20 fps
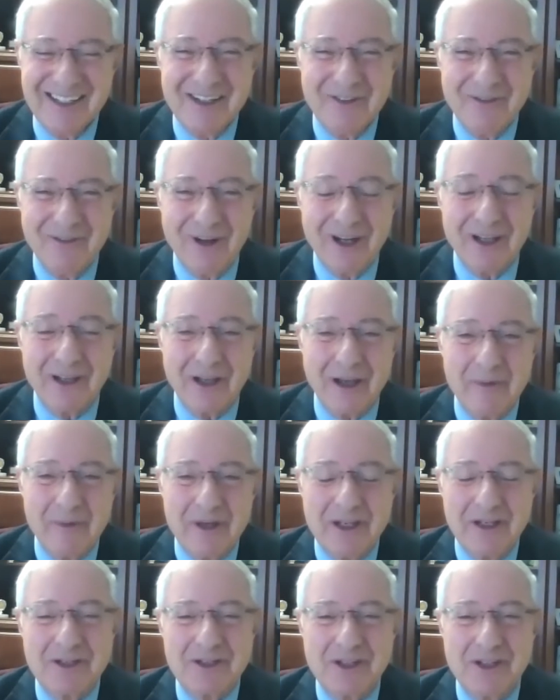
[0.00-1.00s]
Well, I
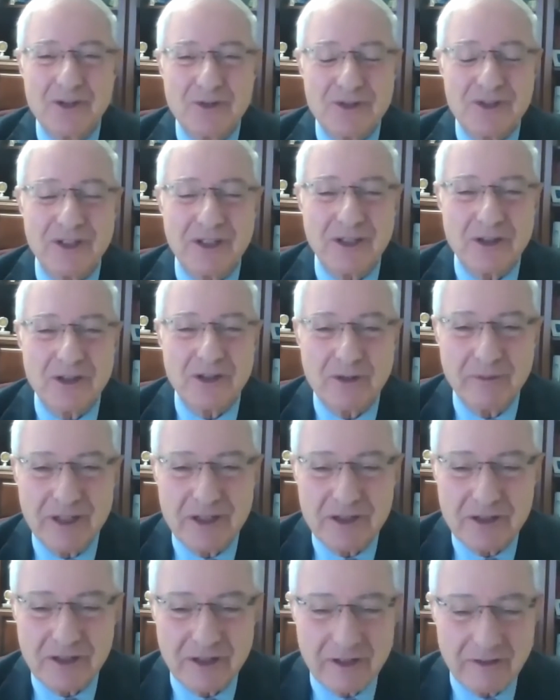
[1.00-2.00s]
mean, it's interesting that you
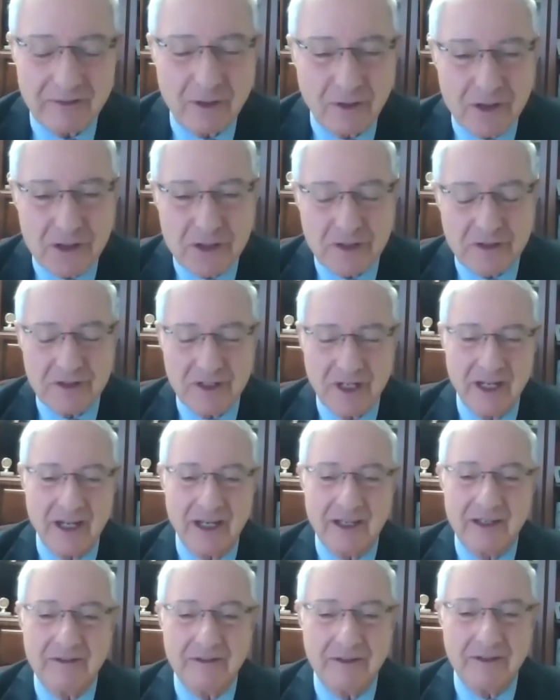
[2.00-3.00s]
mentioned, of course, your
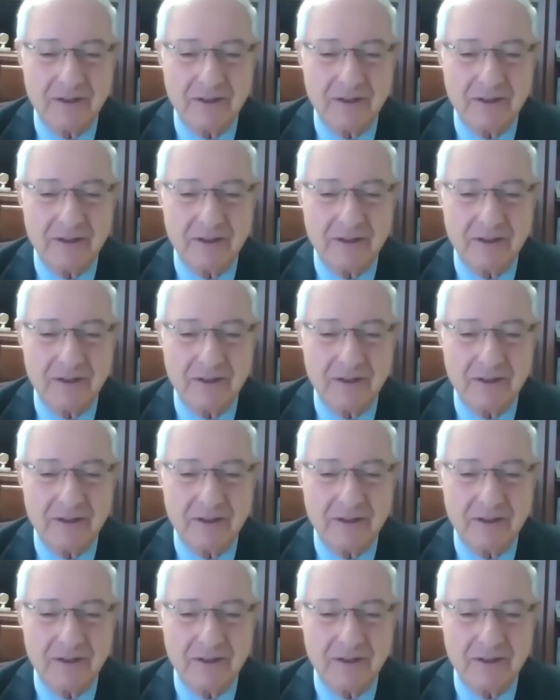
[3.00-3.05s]
dad,